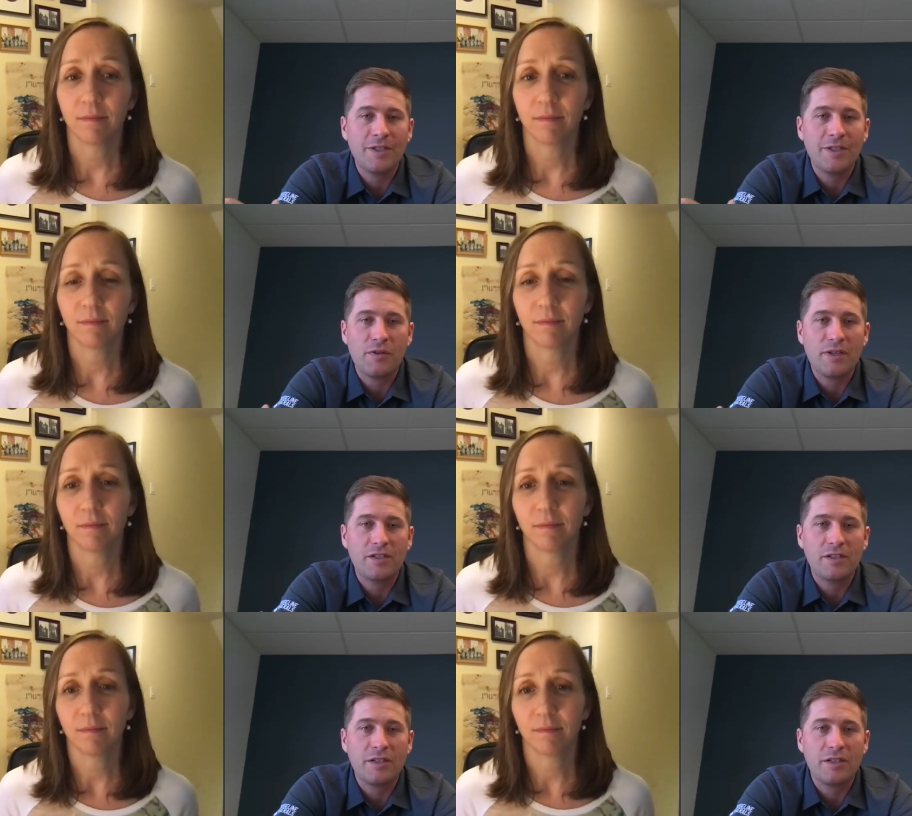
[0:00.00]
Speaker 1: You know,
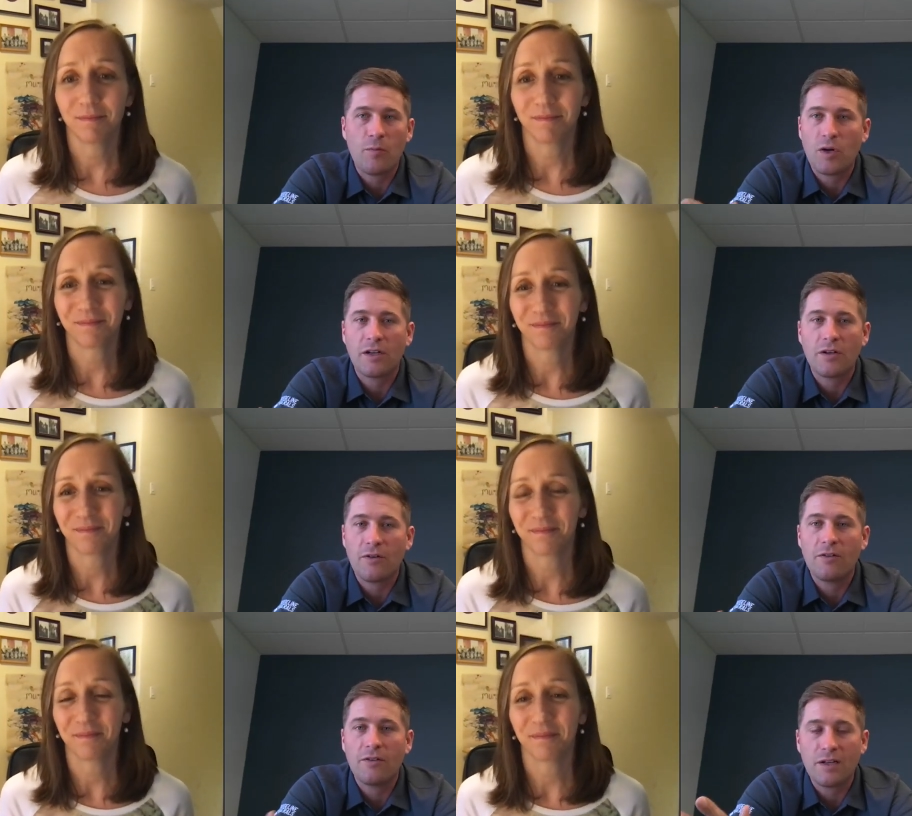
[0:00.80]
essentially I worked
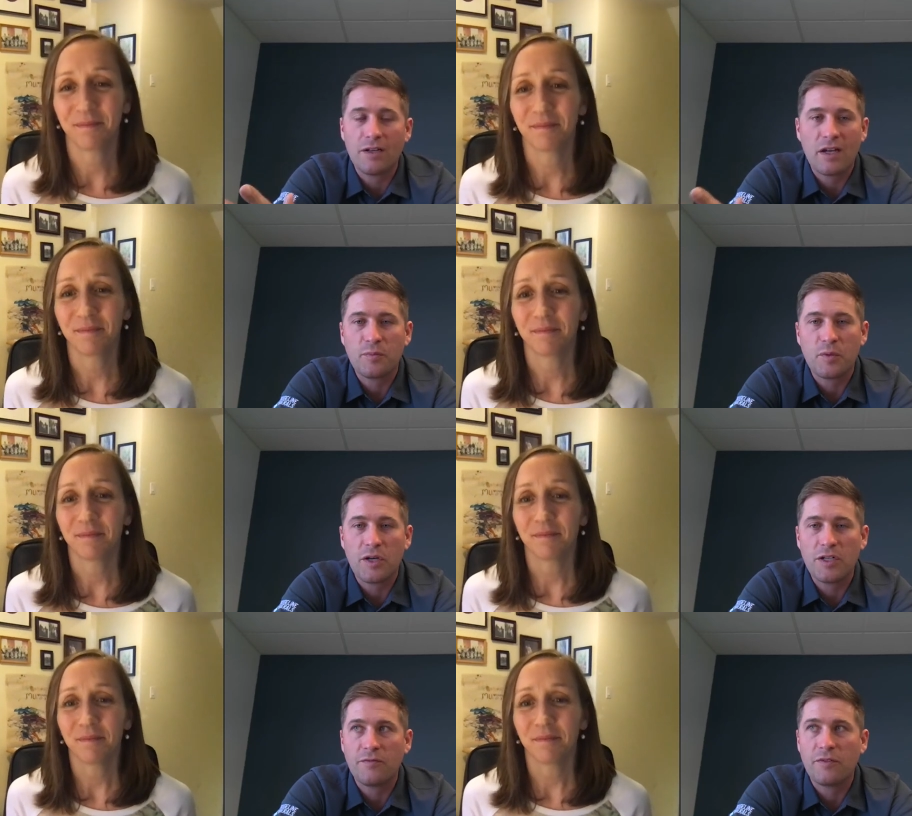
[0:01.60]
underground and
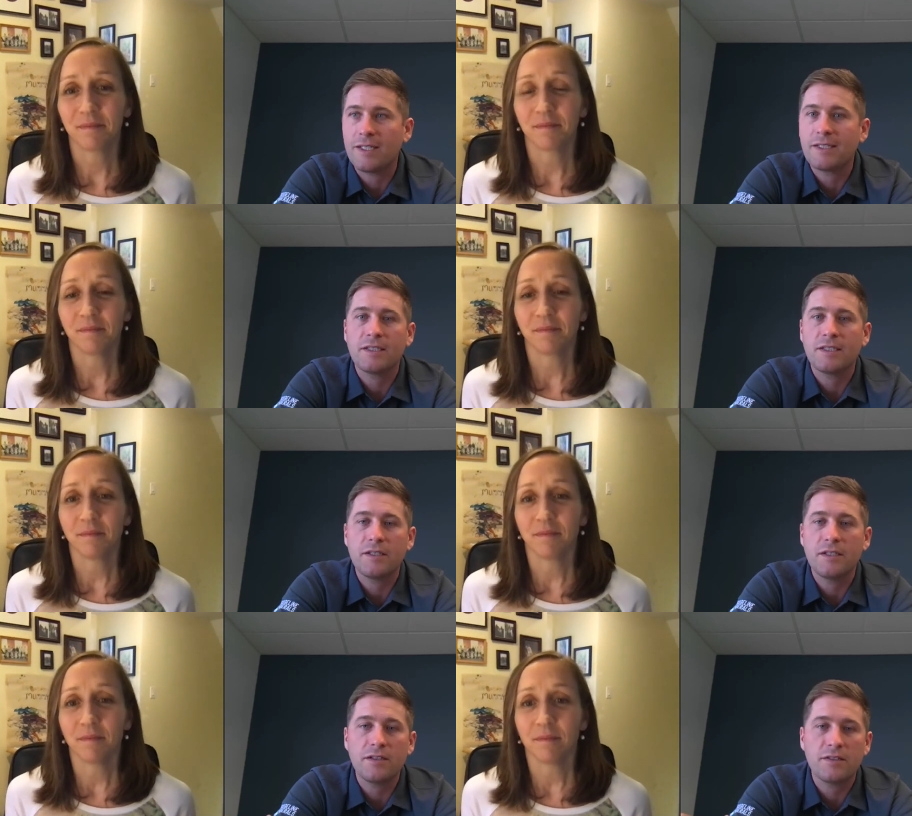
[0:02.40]
exploration for like six
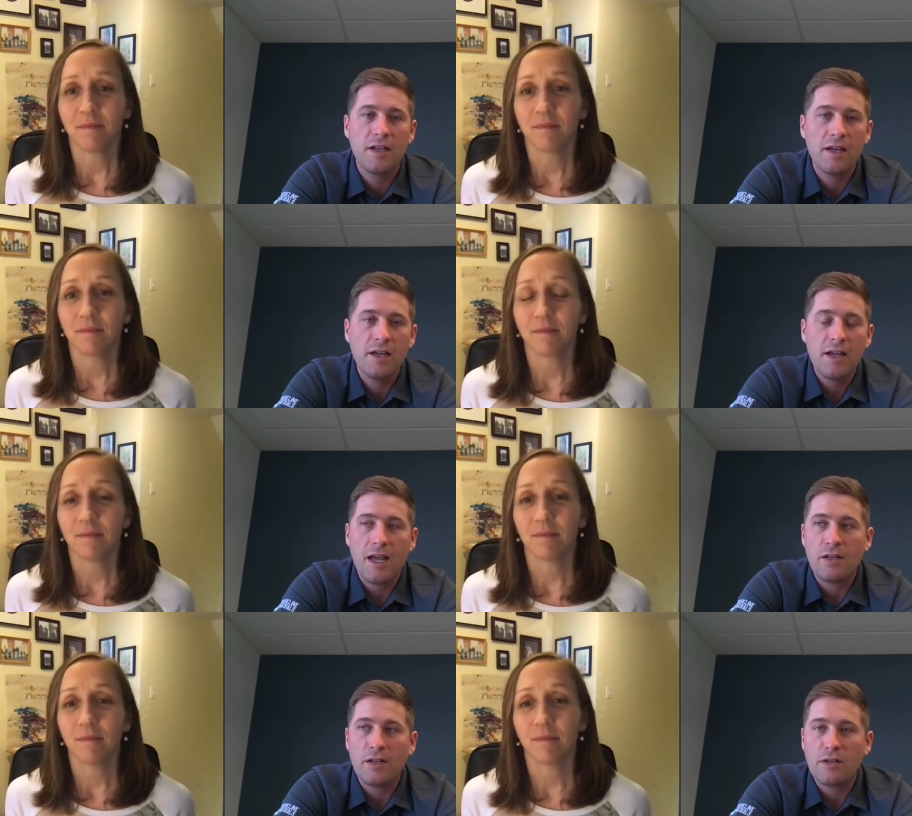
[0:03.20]
years,
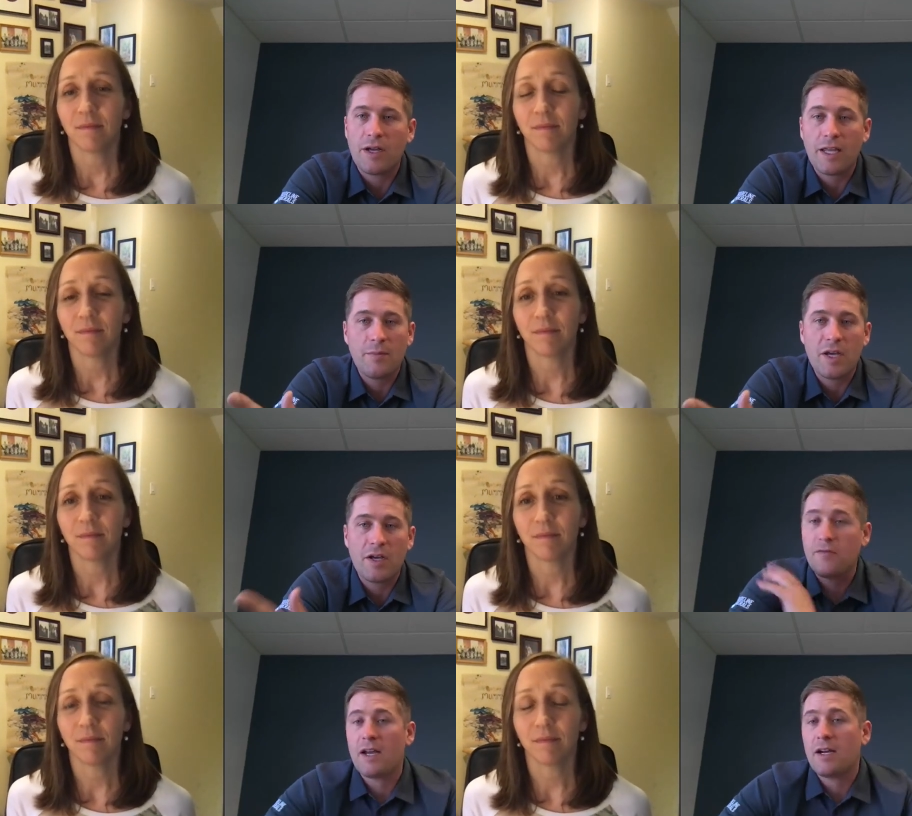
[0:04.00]
and so I came down to
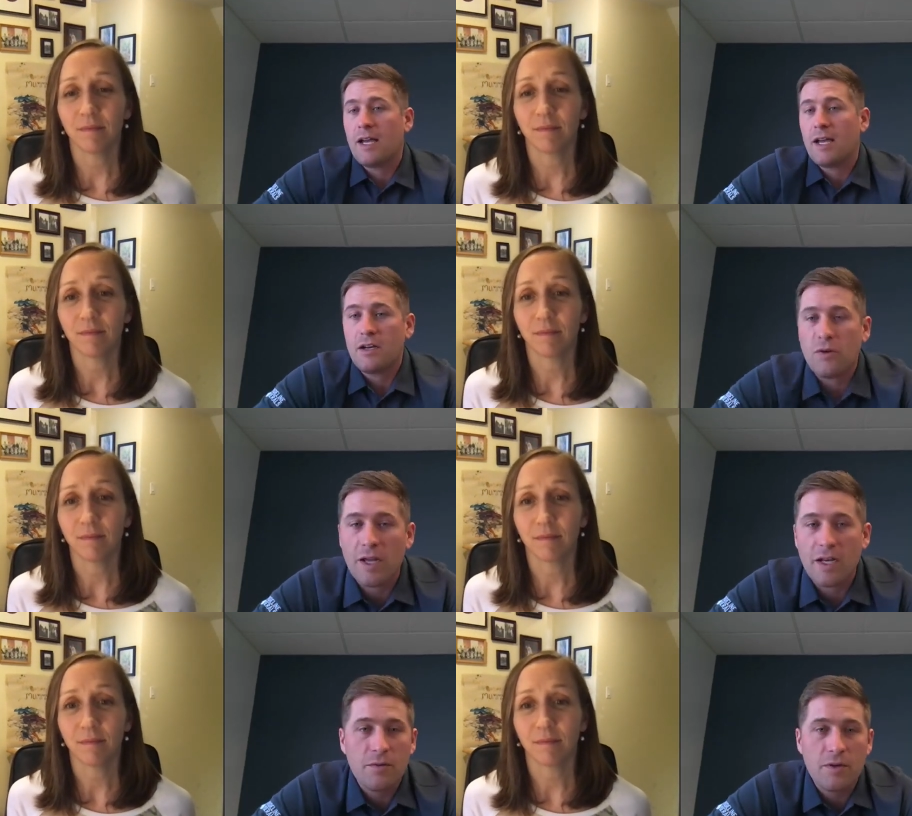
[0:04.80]
Nevada and had no
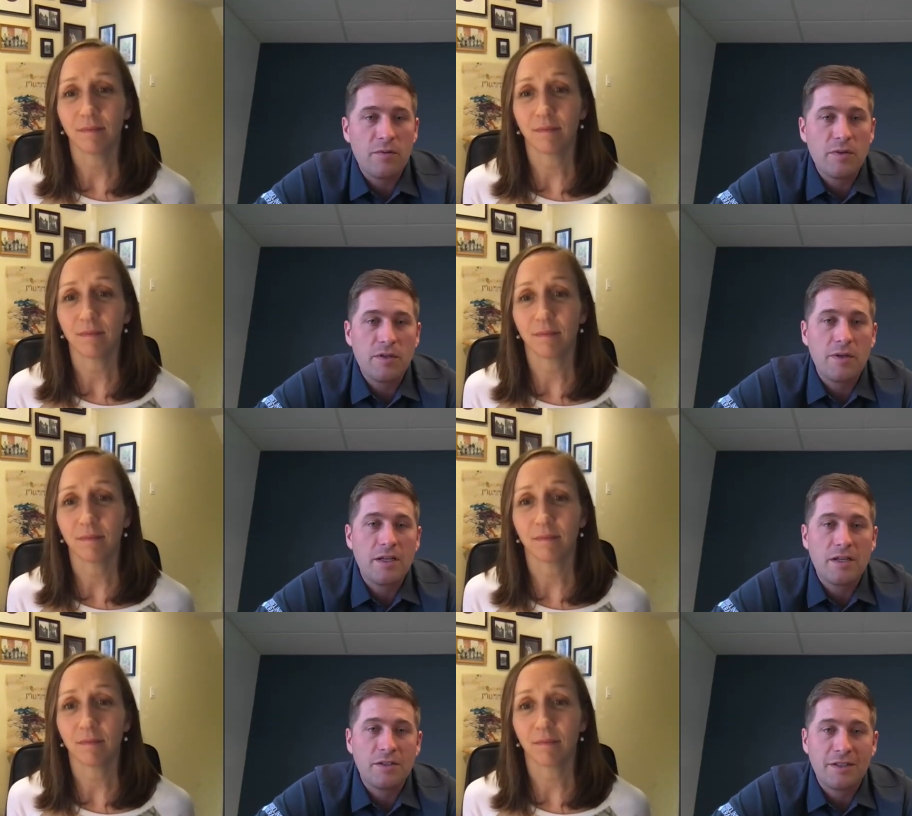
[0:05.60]
idea what I was doing.
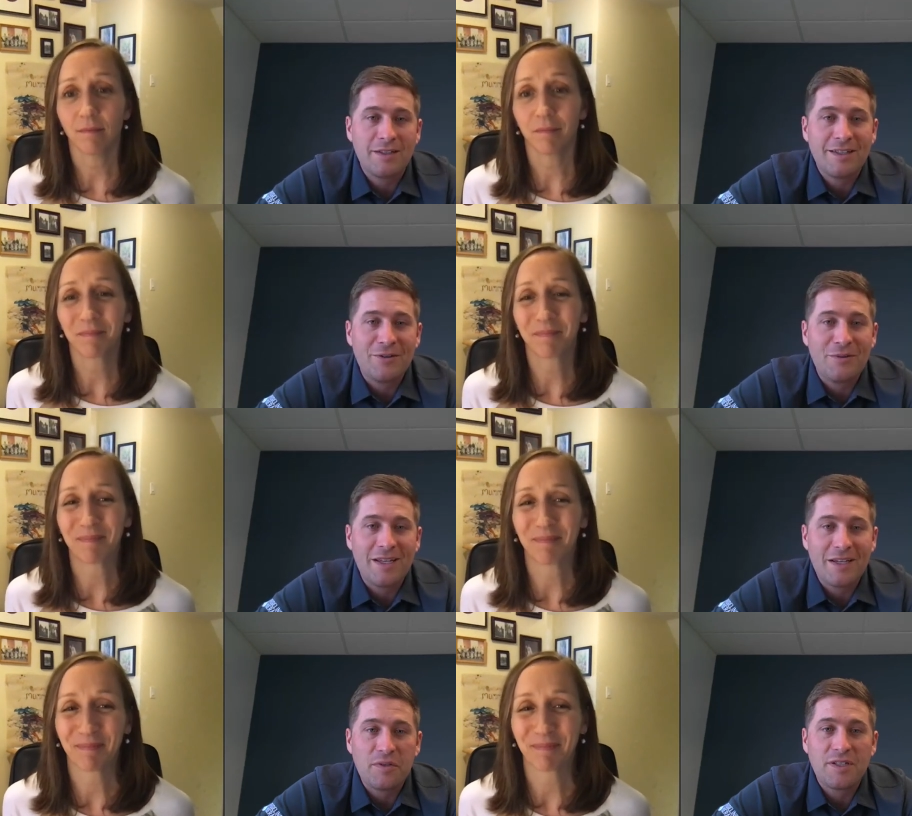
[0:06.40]
And it took, you know,
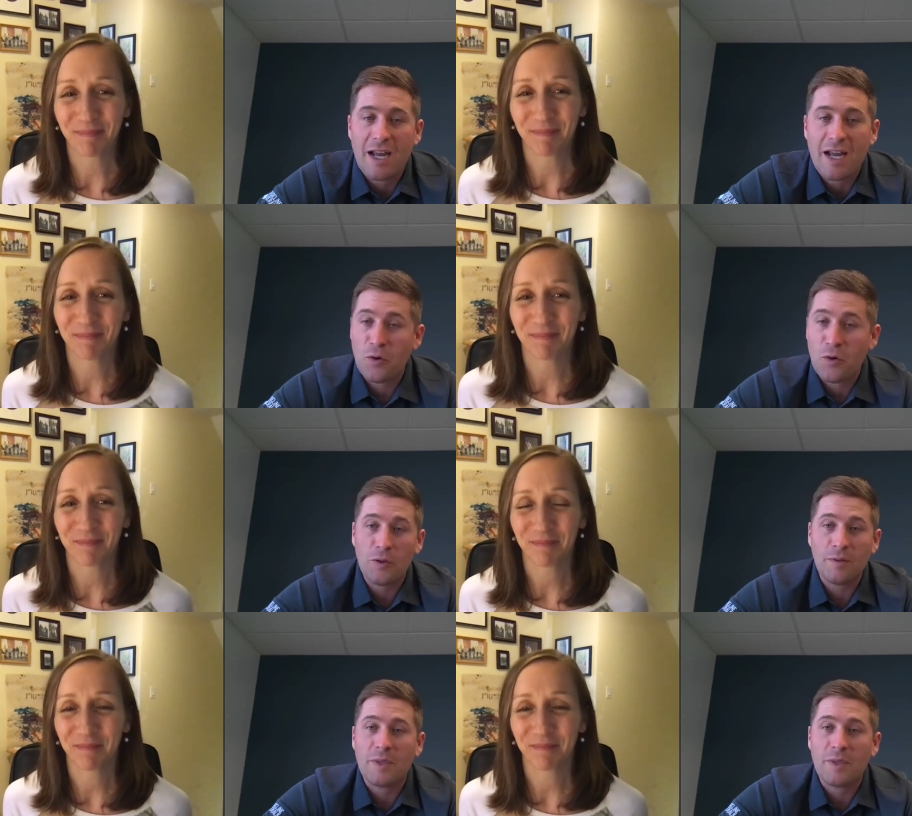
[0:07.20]
like it was kind of a whole.